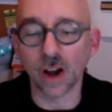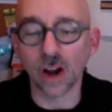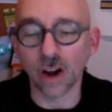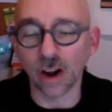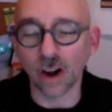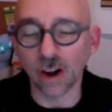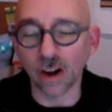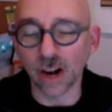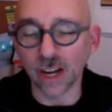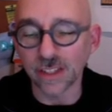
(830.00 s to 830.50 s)
All
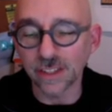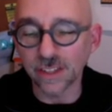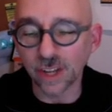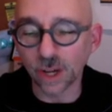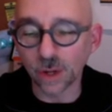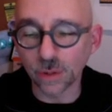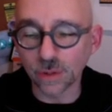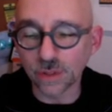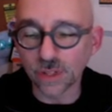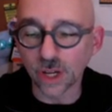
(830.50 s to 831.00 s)
right,
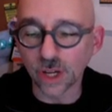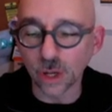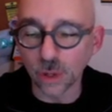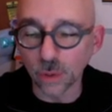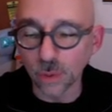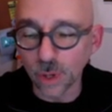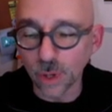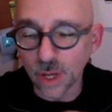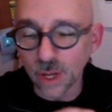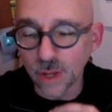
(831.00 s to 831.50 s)

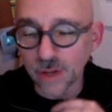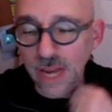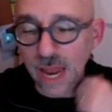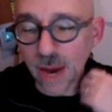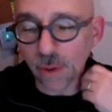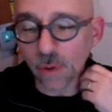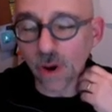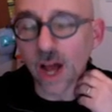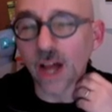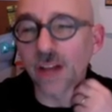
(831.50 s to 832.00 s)
so
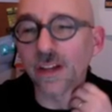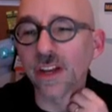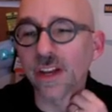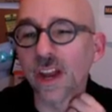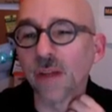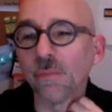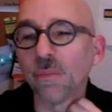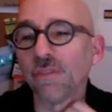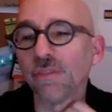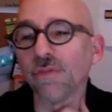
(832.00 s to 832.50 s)
now we're on to
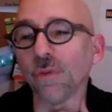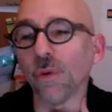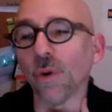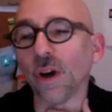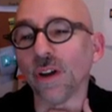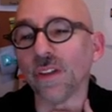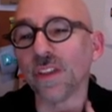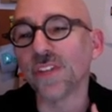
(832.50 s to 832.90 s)
number 4.